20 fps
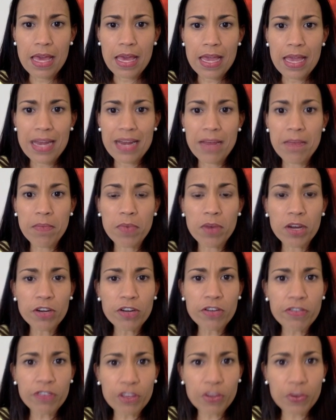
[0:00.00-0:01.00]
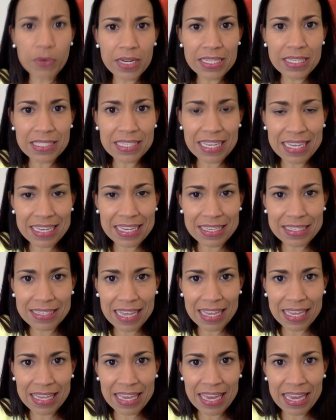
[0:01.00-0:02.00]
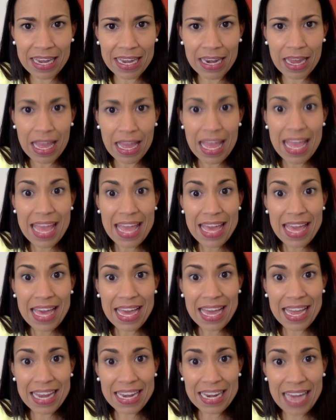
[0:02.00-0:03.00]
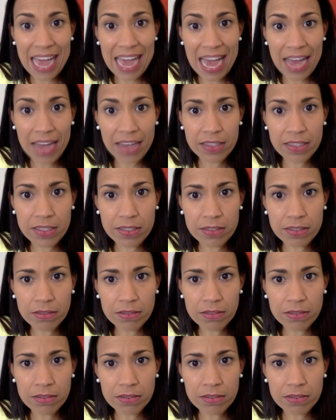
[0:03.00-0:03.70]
And a motor unit is, again, an axon